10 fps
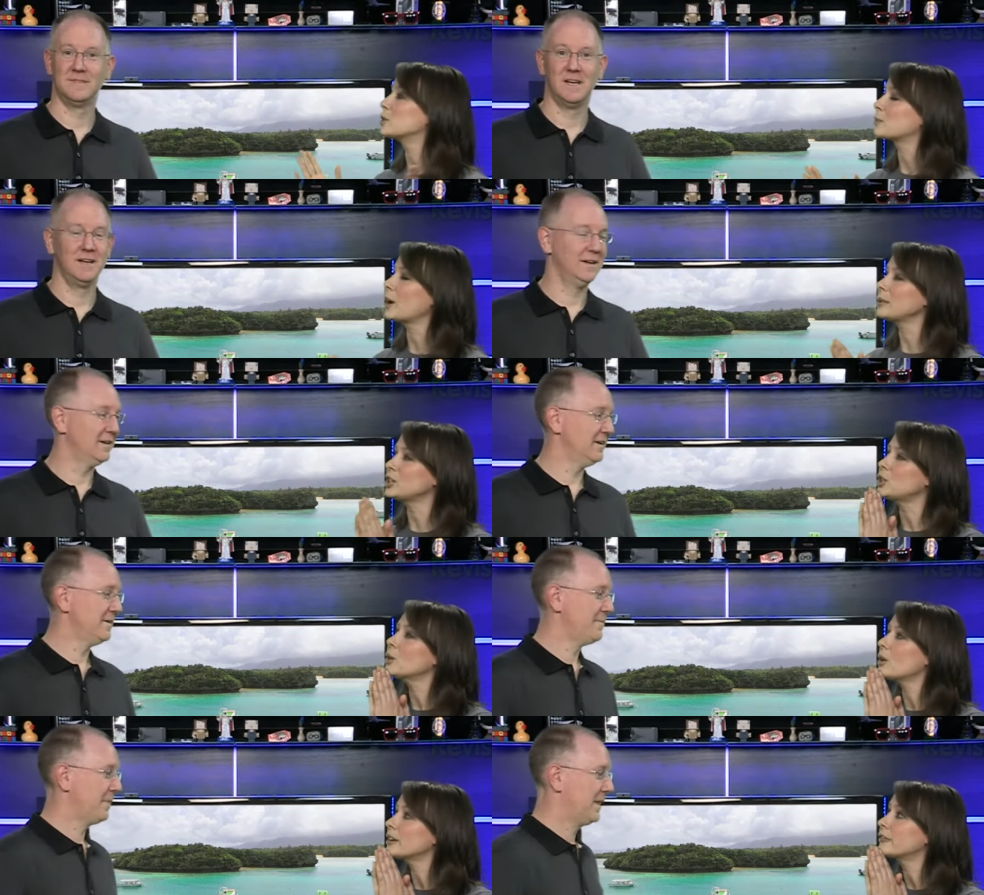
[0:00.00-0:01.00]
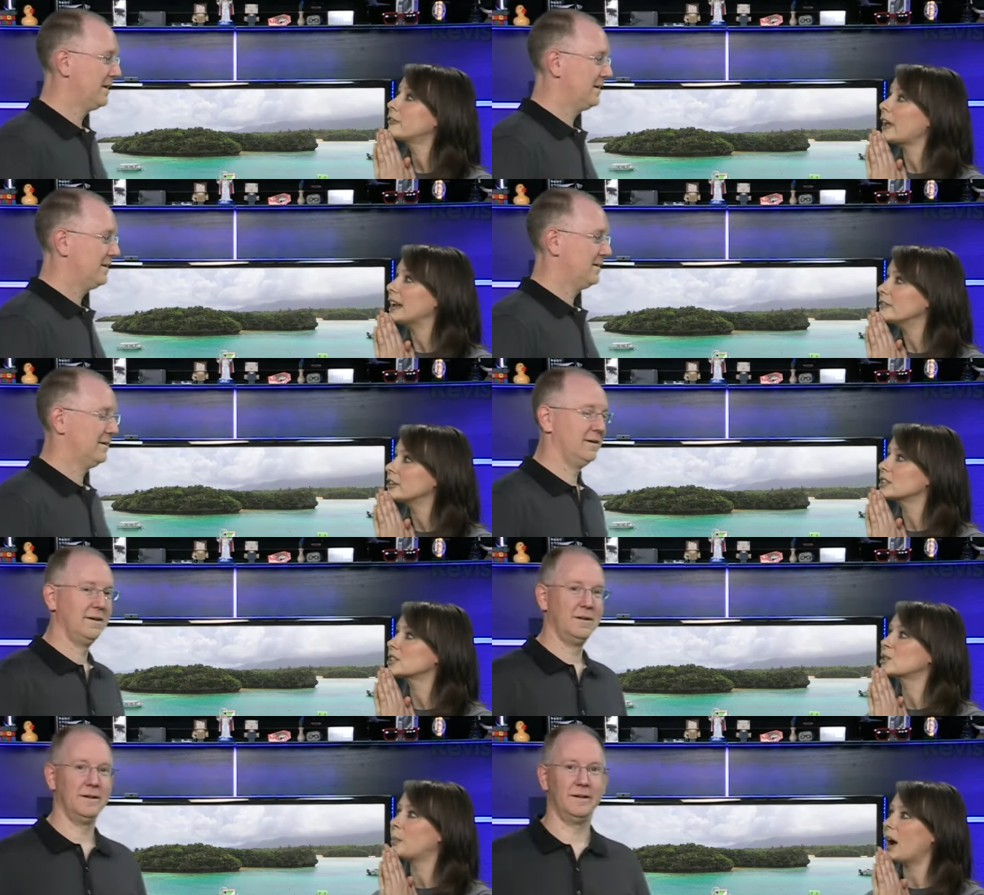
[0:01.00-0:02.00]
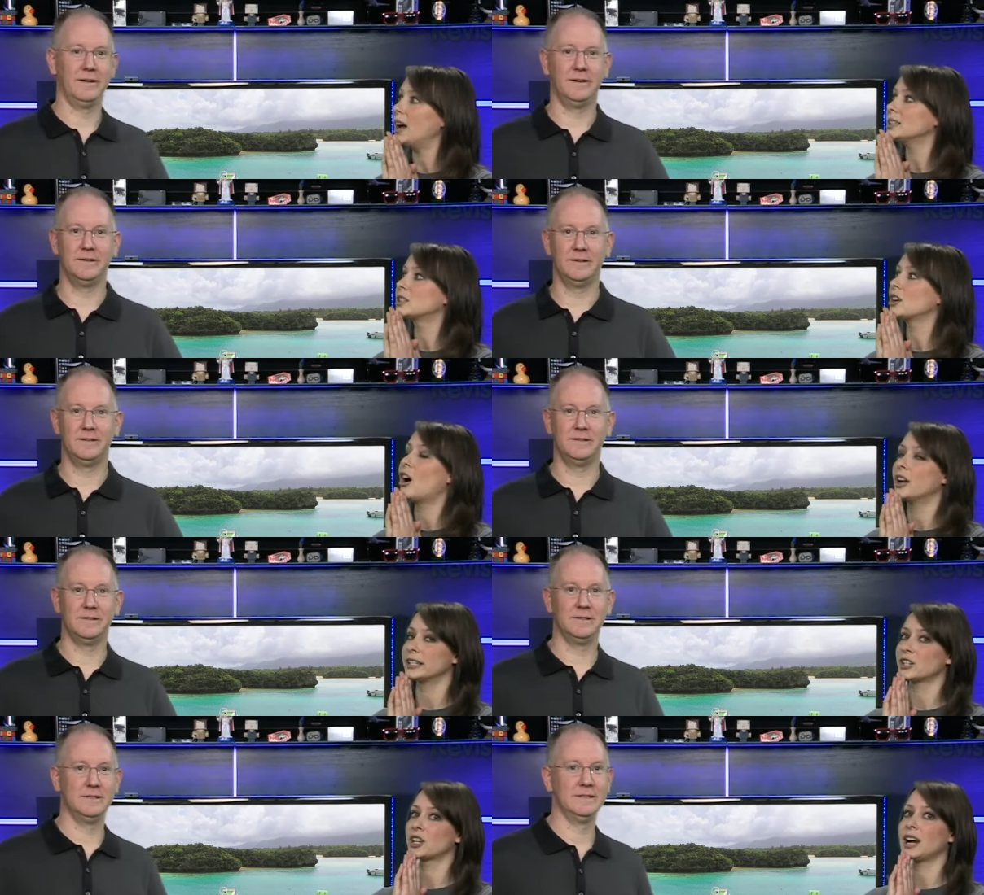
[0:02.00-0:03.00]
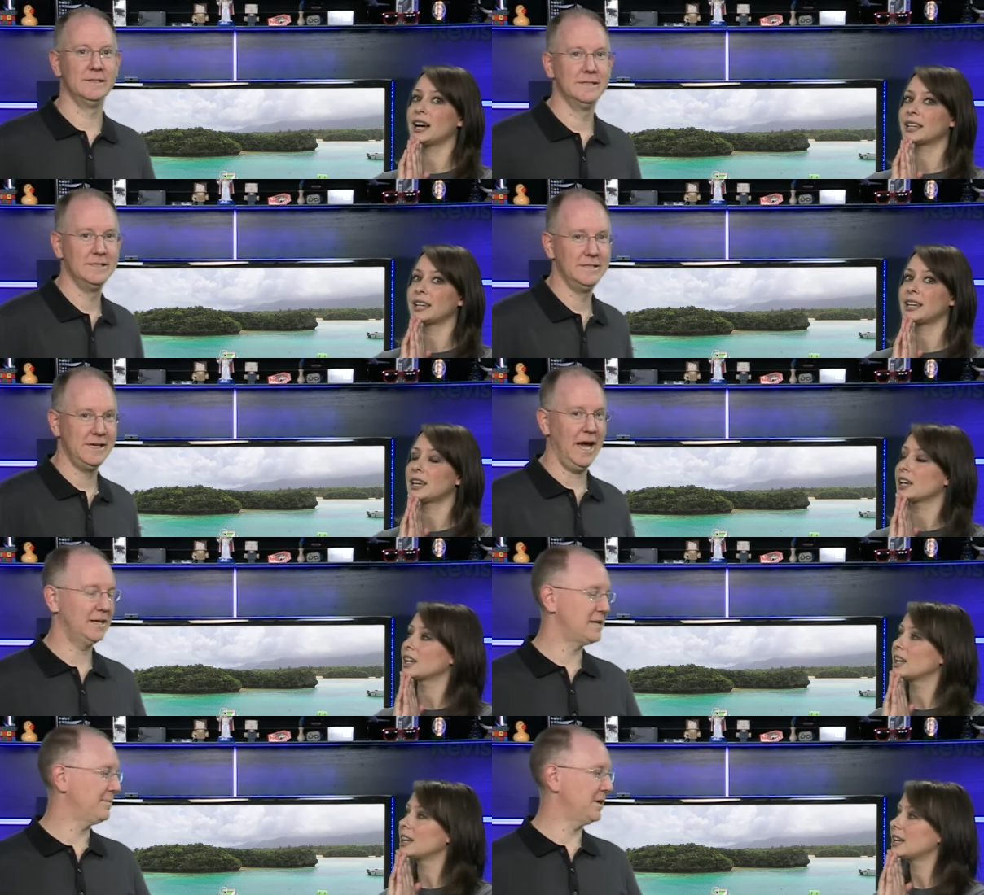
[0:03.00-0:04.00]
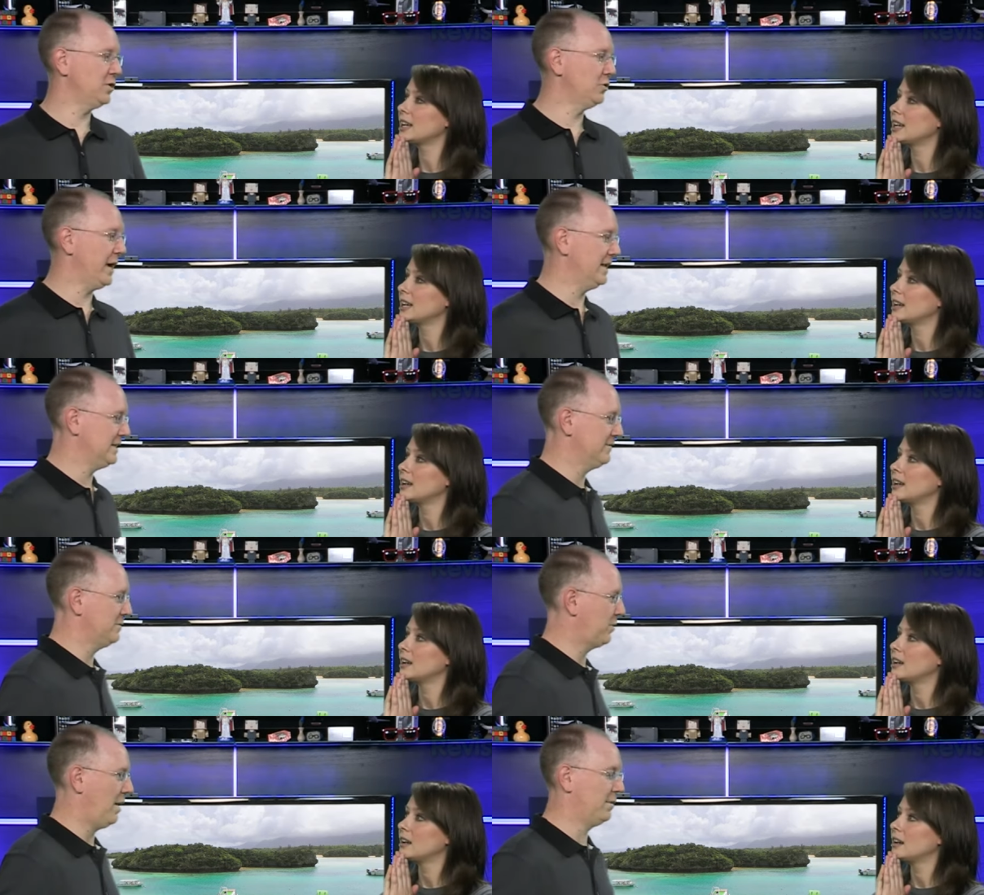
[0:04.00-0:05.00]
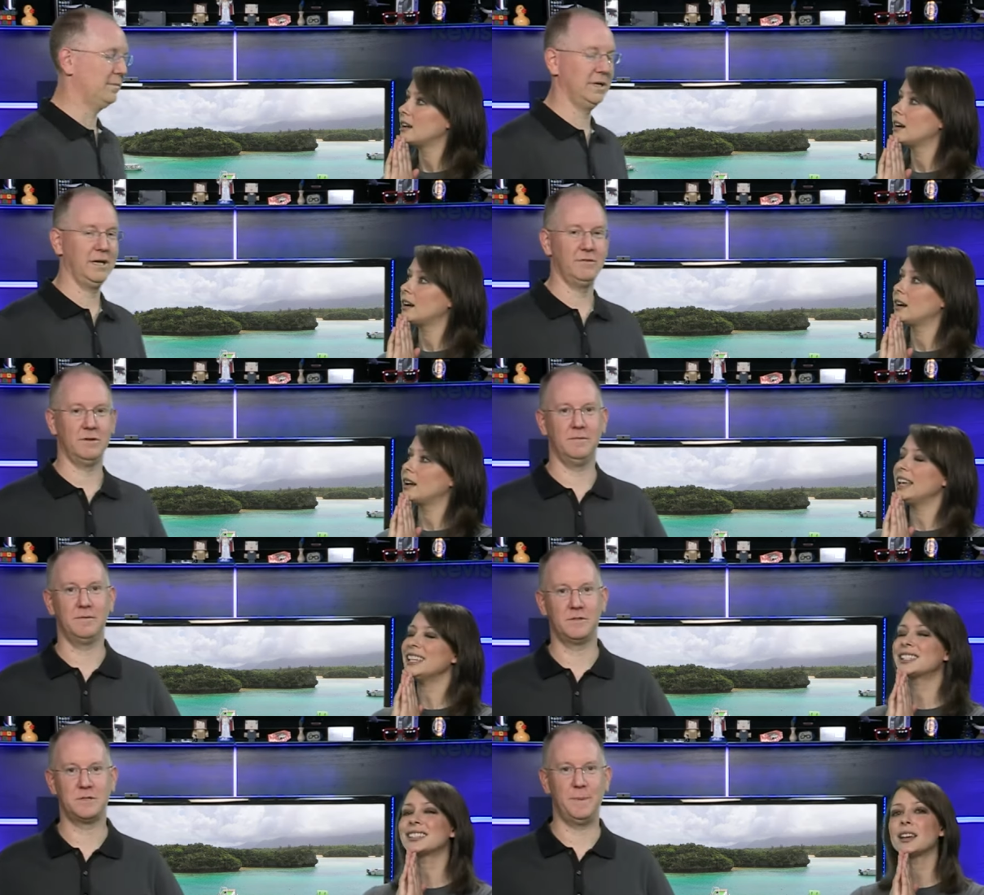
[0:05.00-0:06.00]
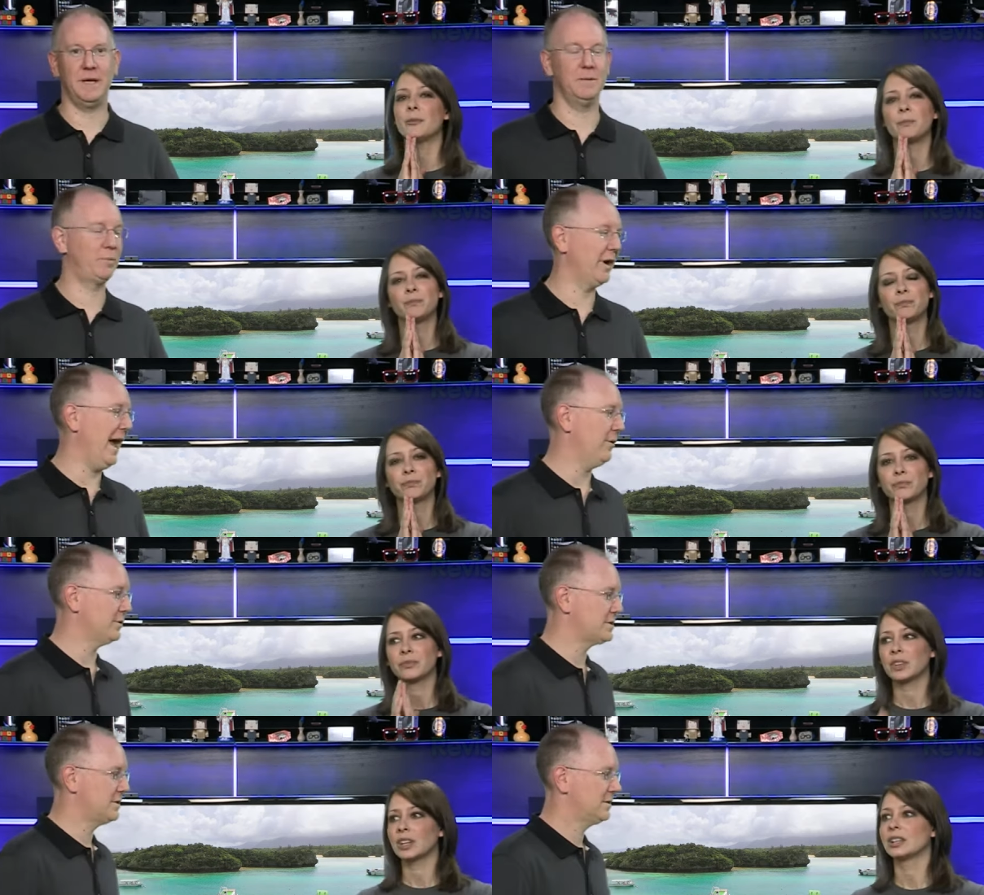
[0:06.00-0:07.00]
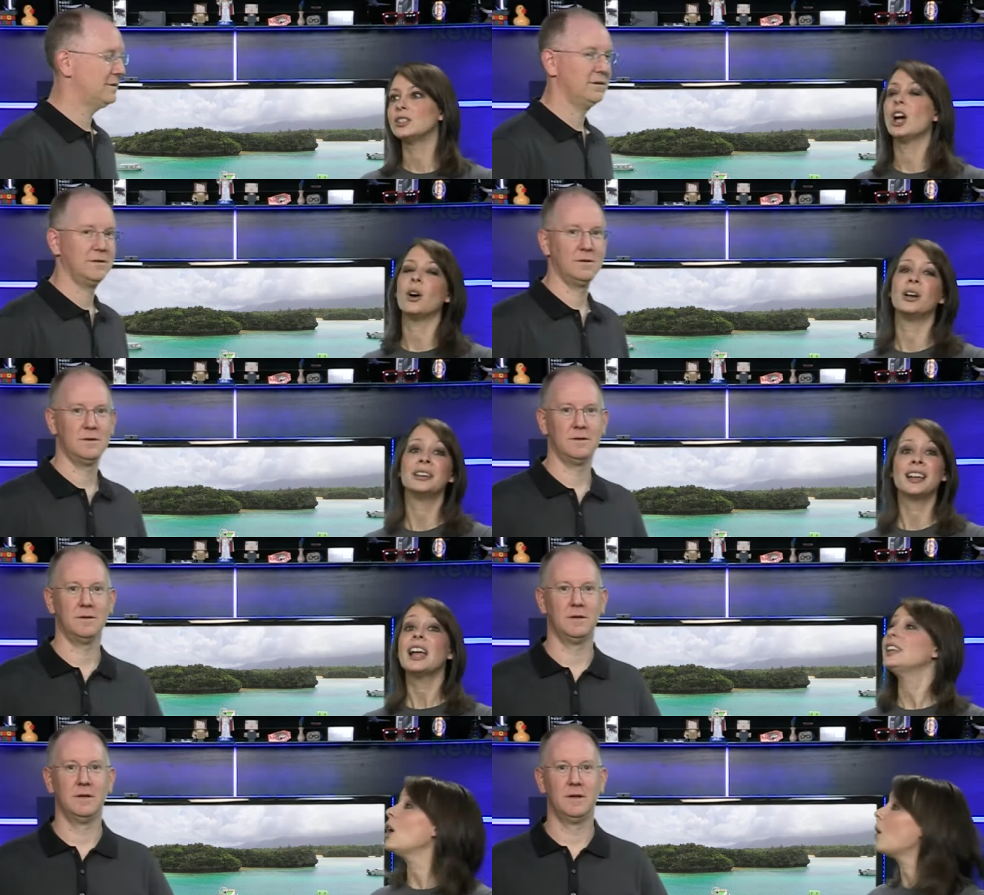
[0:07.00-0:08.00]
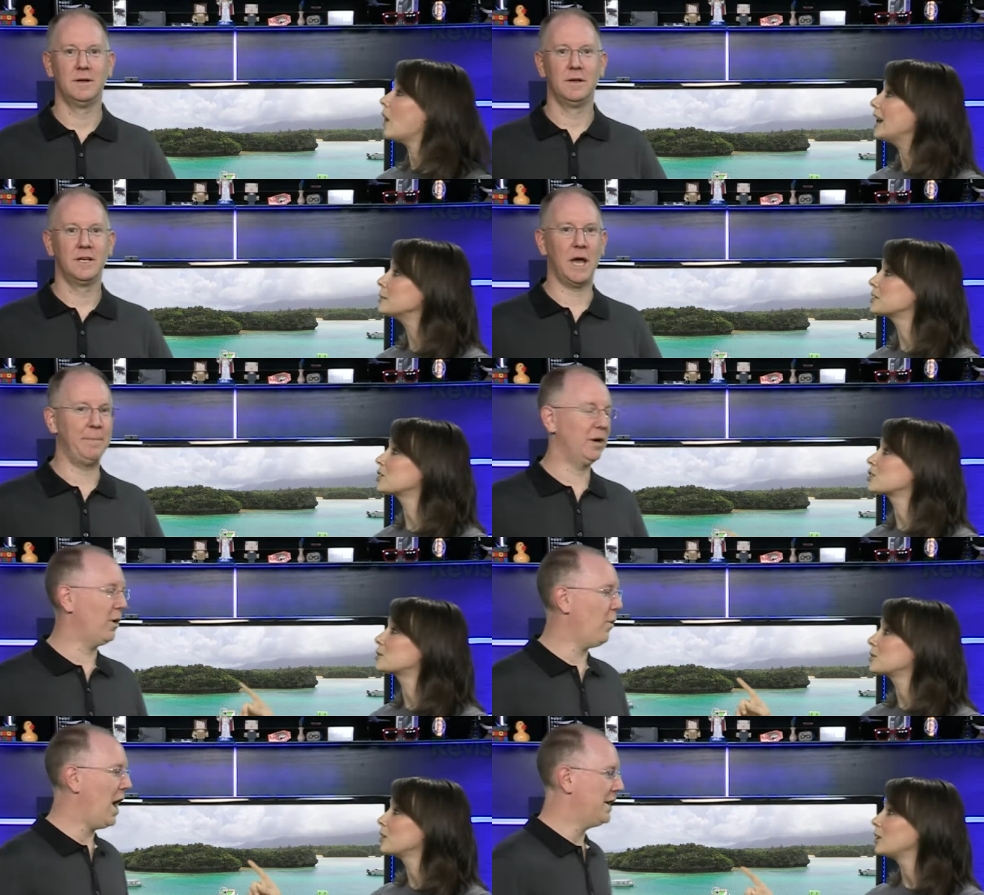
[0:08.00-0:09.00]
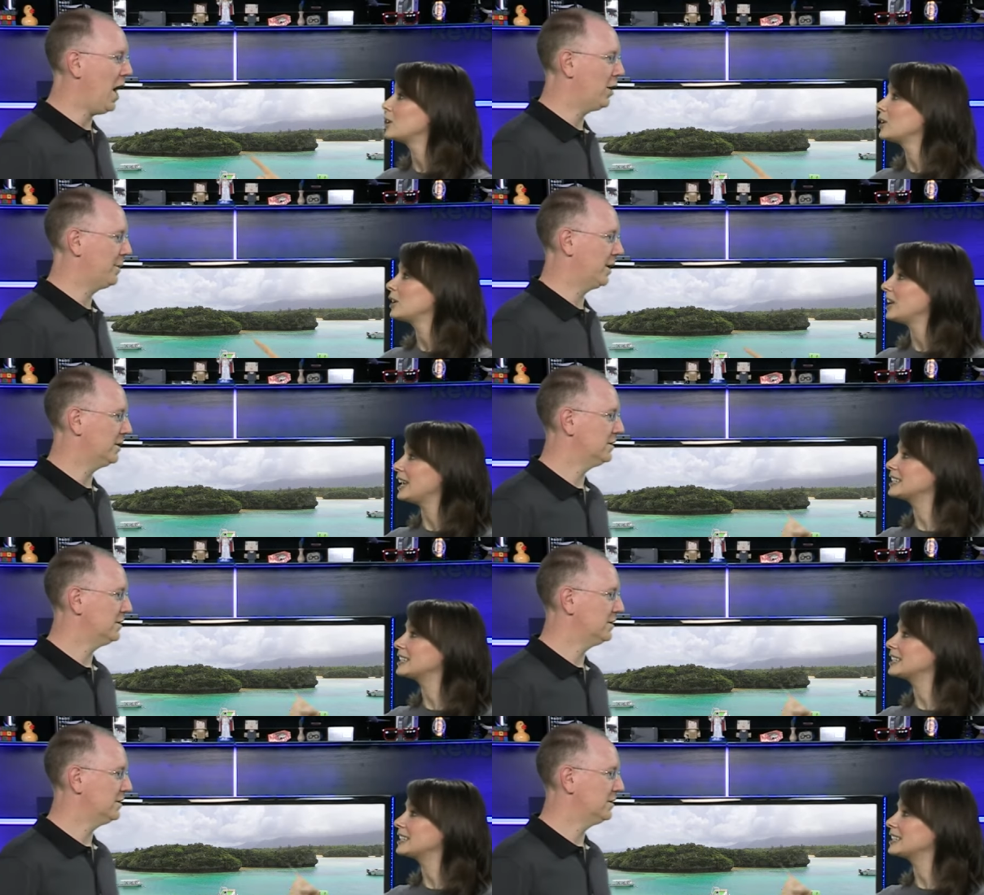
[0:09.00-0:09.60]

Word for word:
Speaker 1: was probably your favorite spot on Ishigaki? Yeah,
Speaker 2: something you can't even probably even it's, pronounce.
Speaker 1: No, no, I was
Speaker 2: Kabirawan just, Harbor.